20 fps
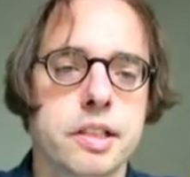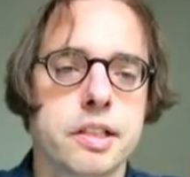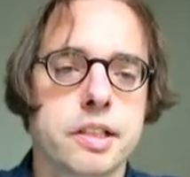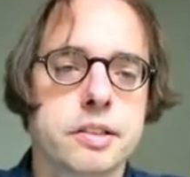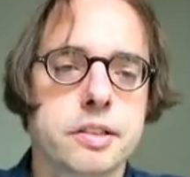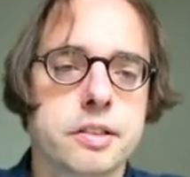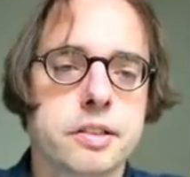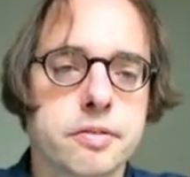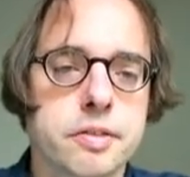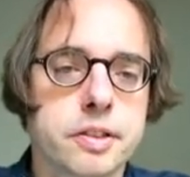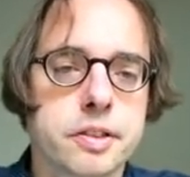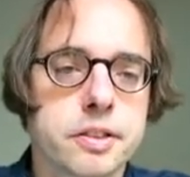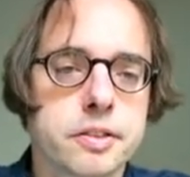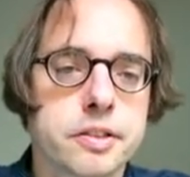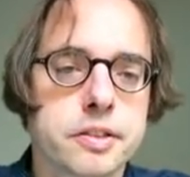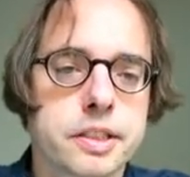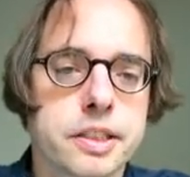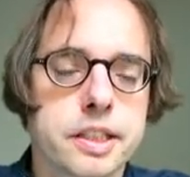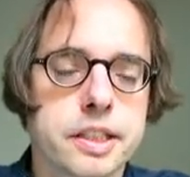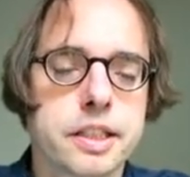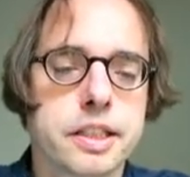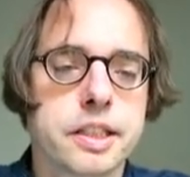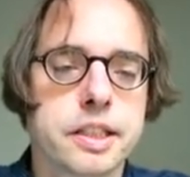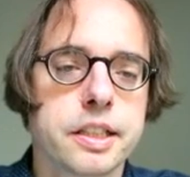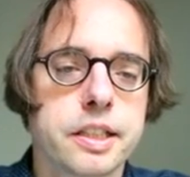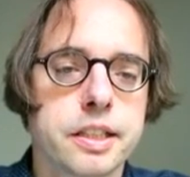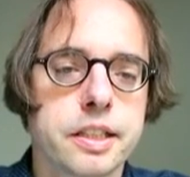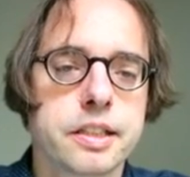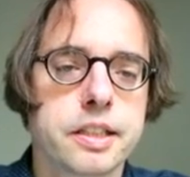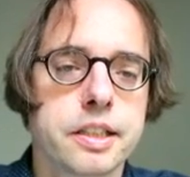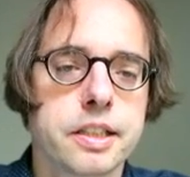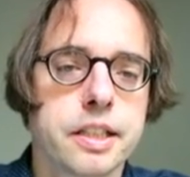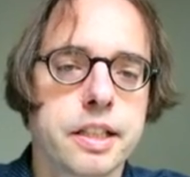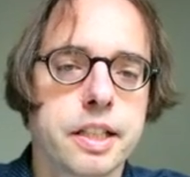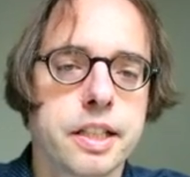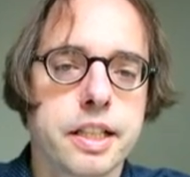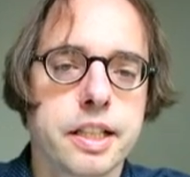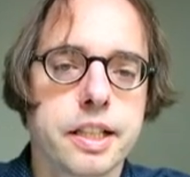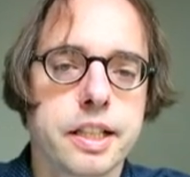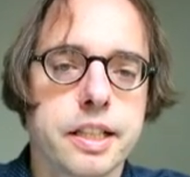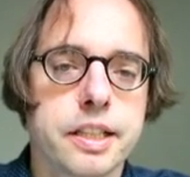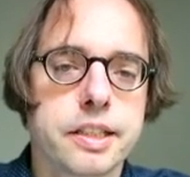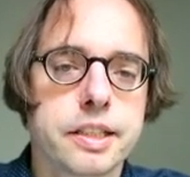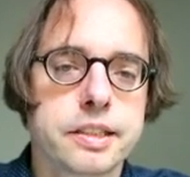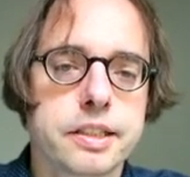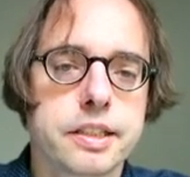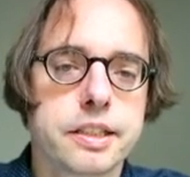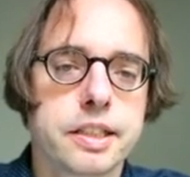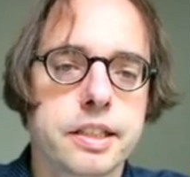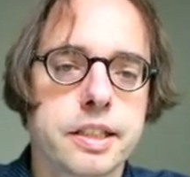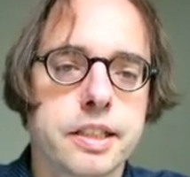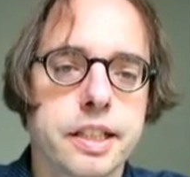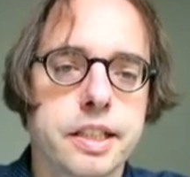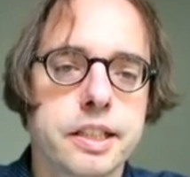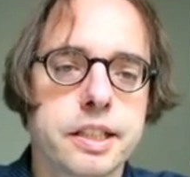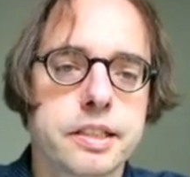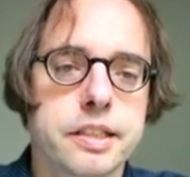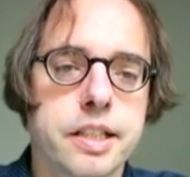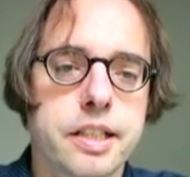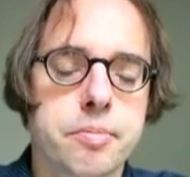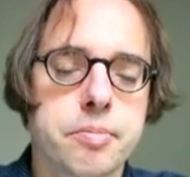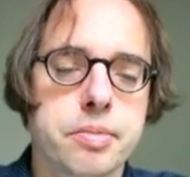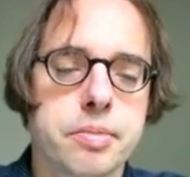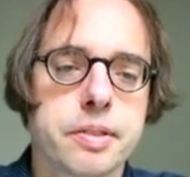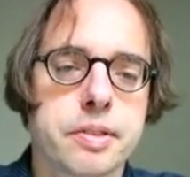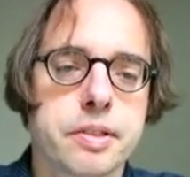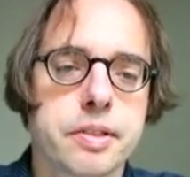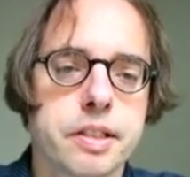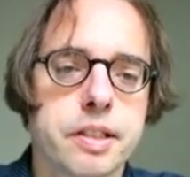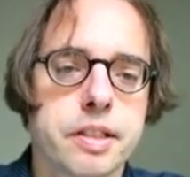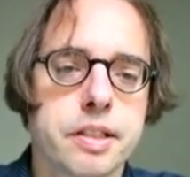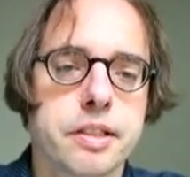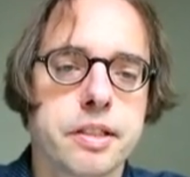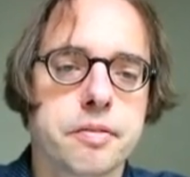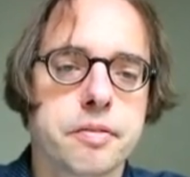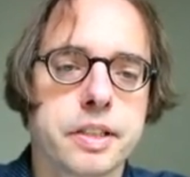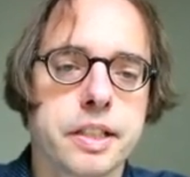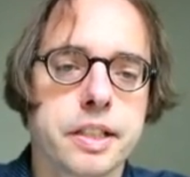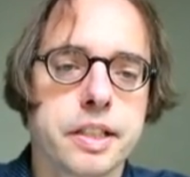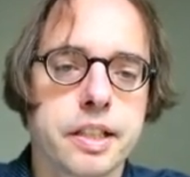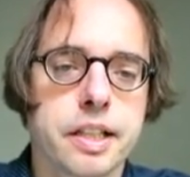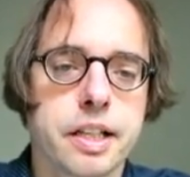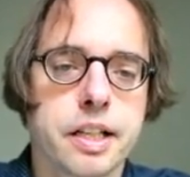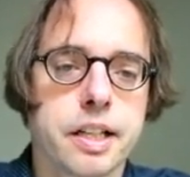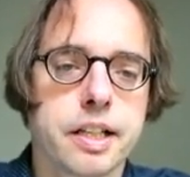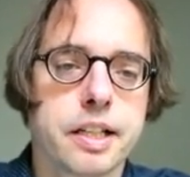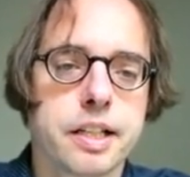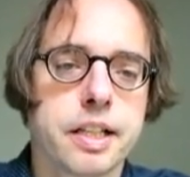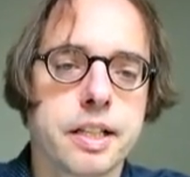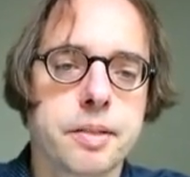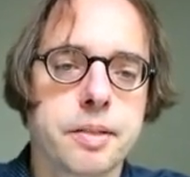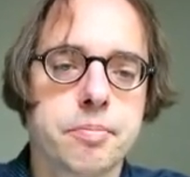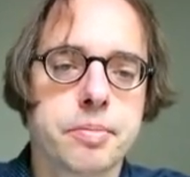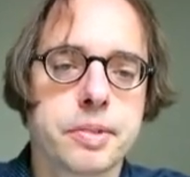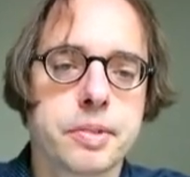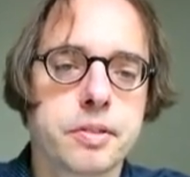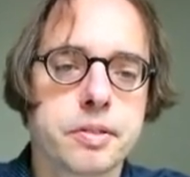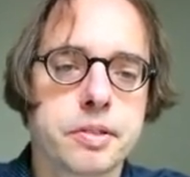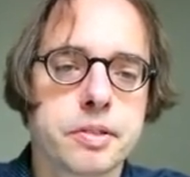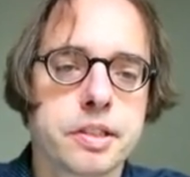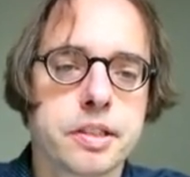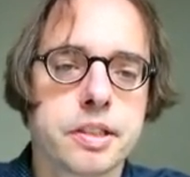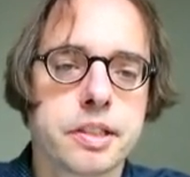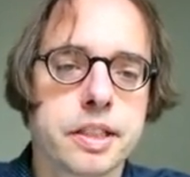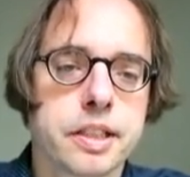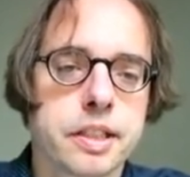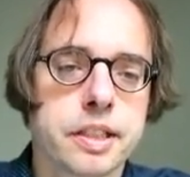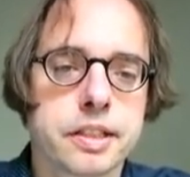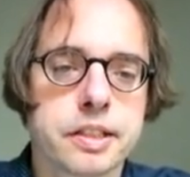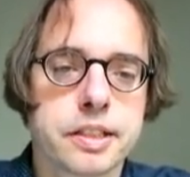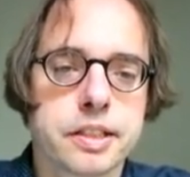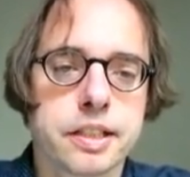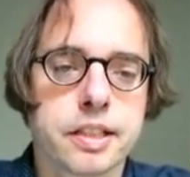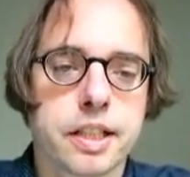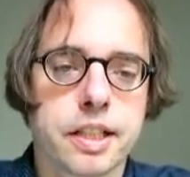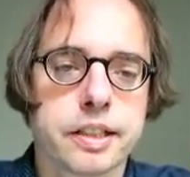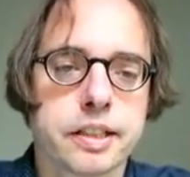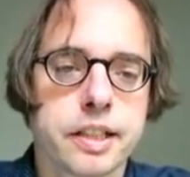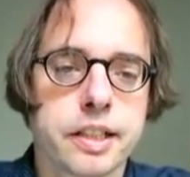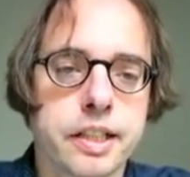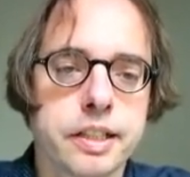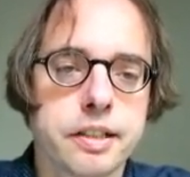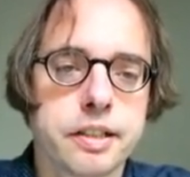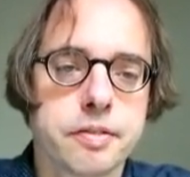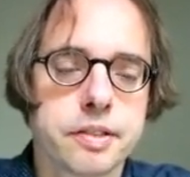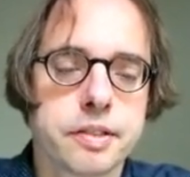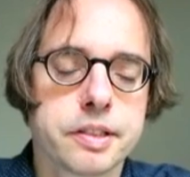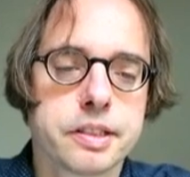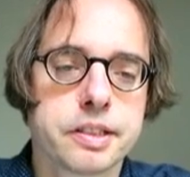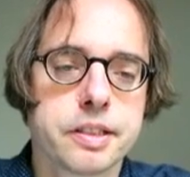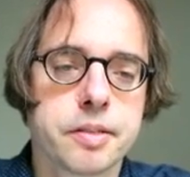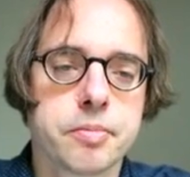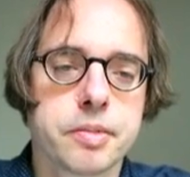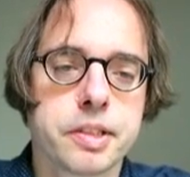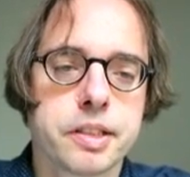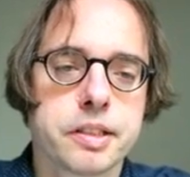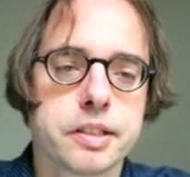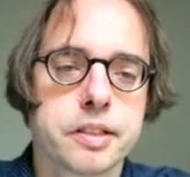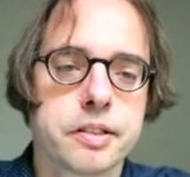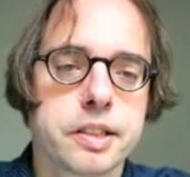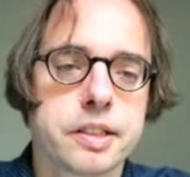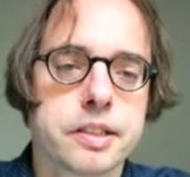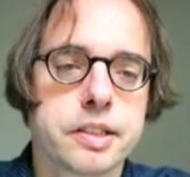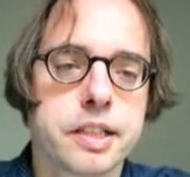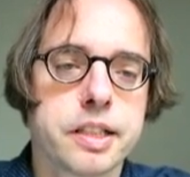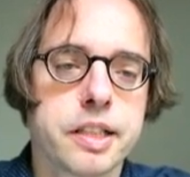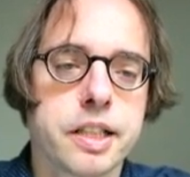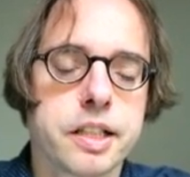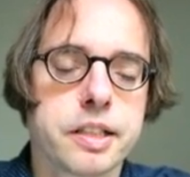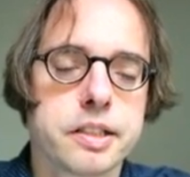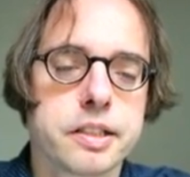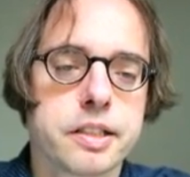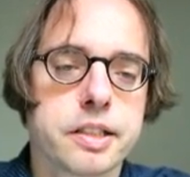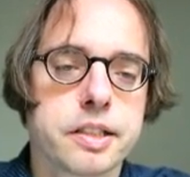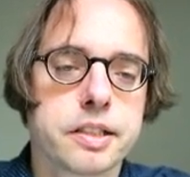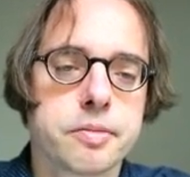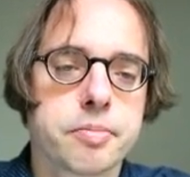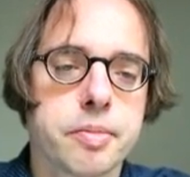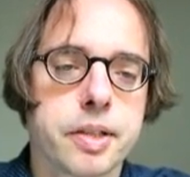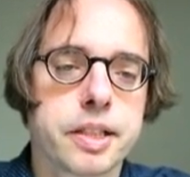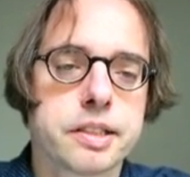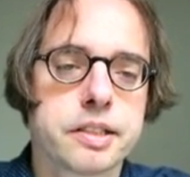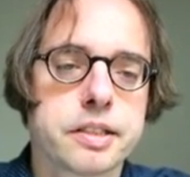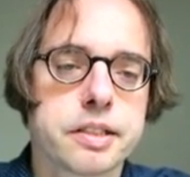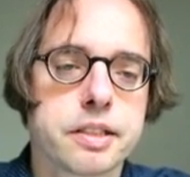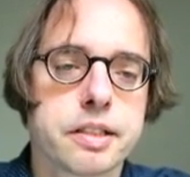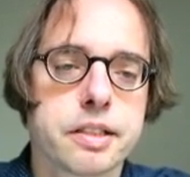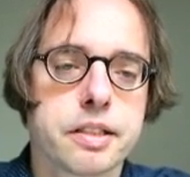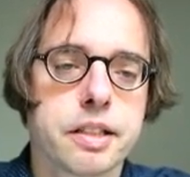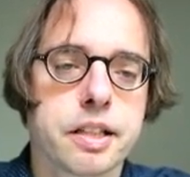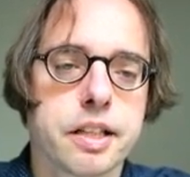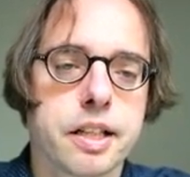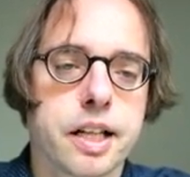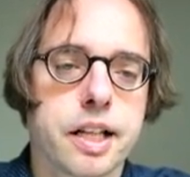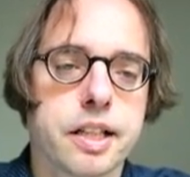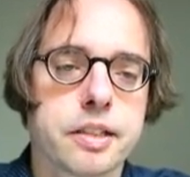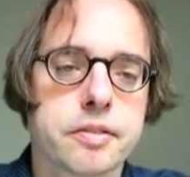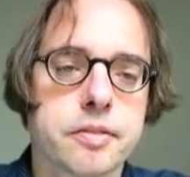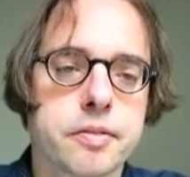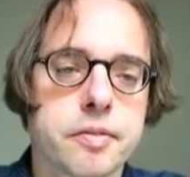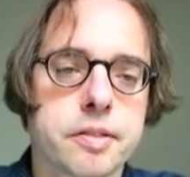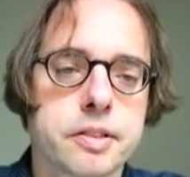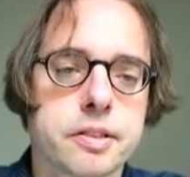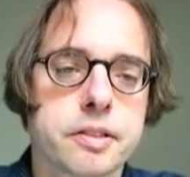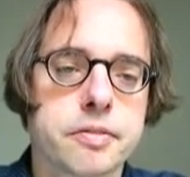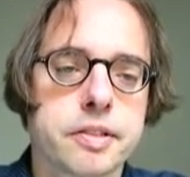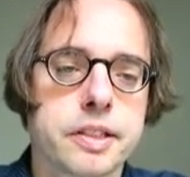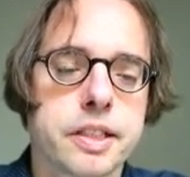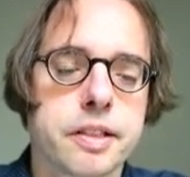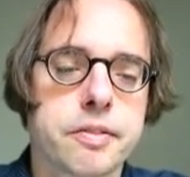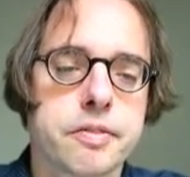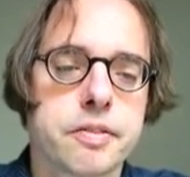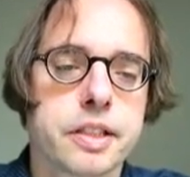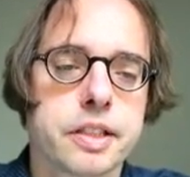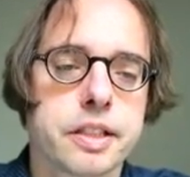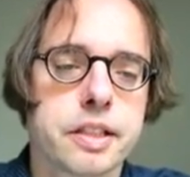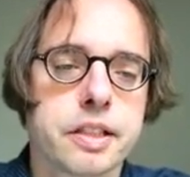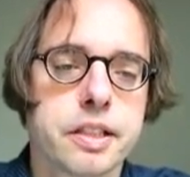So what you see here is in the E step we impute the zik, which is simply, you can see here it's base algorithm. So we have the